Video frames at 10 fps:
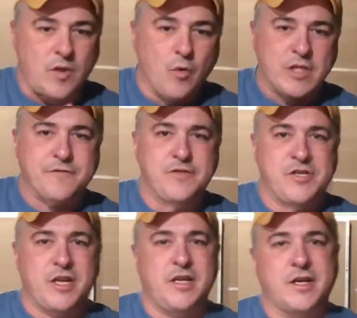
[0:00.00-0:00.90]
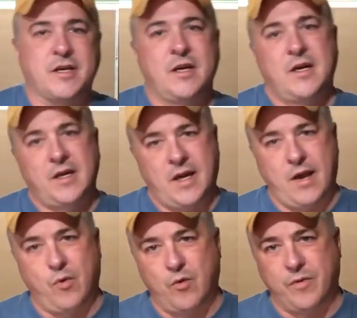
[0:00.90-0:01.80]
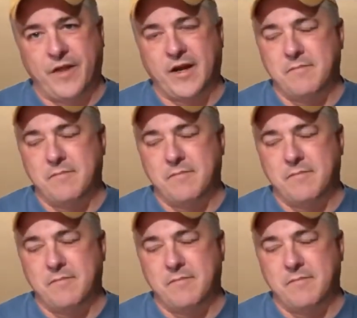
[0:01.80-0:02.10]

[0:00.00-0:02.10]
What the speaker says: West Virginia. I went without